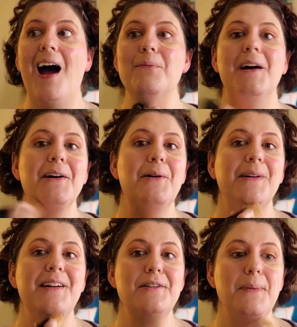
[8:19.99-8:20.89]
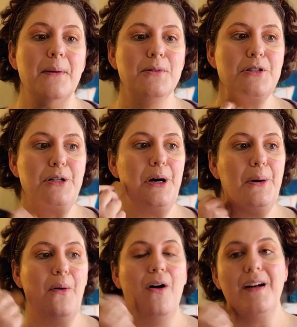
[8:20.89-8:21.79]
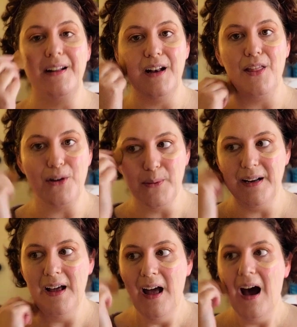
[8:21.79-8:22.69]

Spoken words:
I'm not going to be able to go on another one.